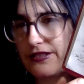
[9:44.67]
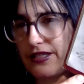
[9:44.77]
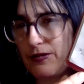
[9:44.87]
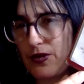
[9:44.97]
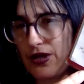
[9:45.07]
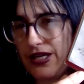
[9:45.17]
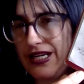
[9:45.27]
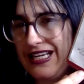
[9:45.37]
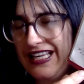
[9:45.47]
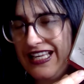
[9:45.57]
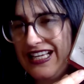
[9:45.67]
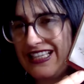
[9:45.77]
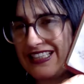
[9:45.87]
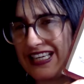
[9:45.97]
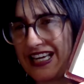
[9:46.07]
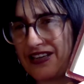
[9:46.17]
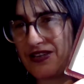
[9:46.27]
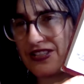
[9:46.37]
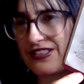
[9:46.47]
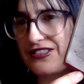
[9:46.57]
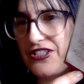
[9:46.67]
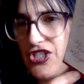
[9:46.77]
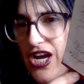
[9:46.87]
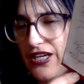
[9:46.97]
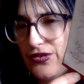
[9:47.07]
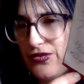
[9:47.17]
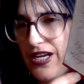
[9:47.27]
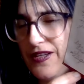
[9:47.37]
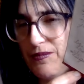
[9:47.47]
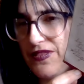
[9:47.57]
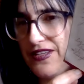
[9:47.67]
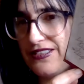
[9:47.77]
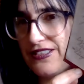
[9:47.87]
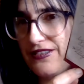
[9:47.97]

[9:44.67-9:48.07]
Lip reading: anymore. Like, I know this is a child writing, but this is